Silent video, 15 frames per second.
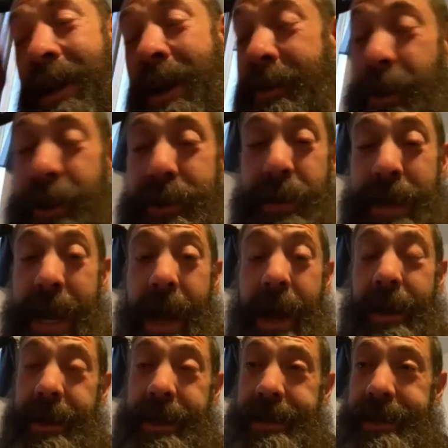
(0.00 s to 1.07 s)
there's
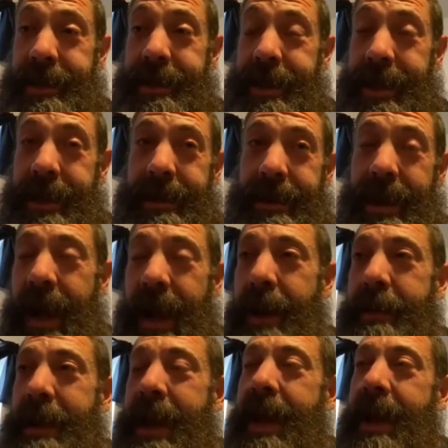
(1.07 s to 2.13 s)
reality to it.
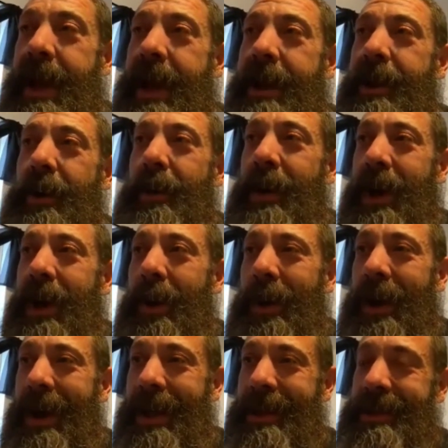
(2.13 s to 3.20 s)
I mean, I know we all
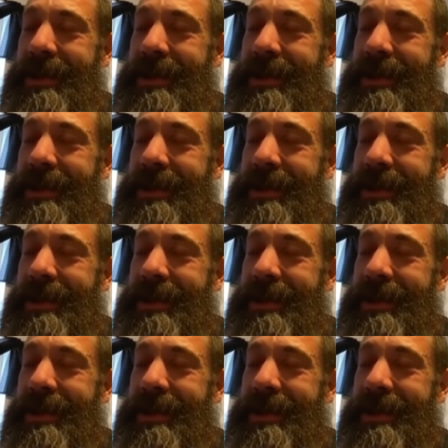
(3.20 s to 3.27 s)
want to